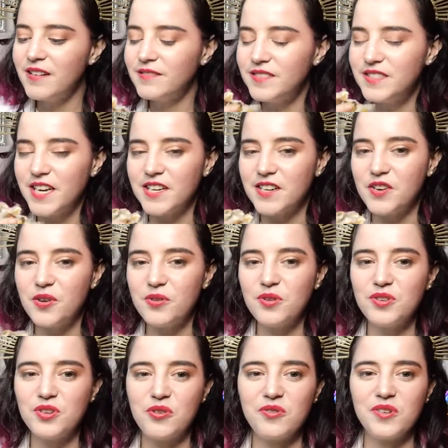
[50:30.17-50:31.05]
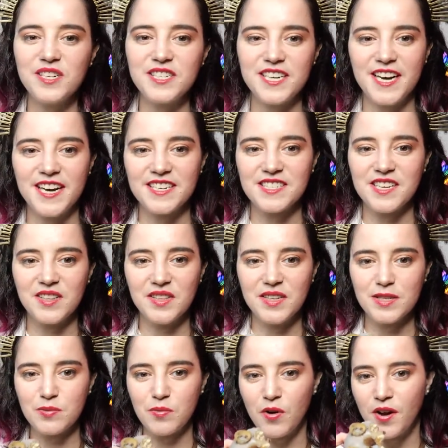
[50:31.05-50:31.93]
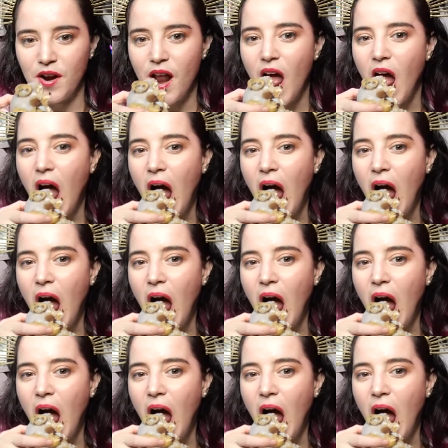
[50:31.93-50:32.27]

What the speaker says: Yeah, no to donut tax on this one.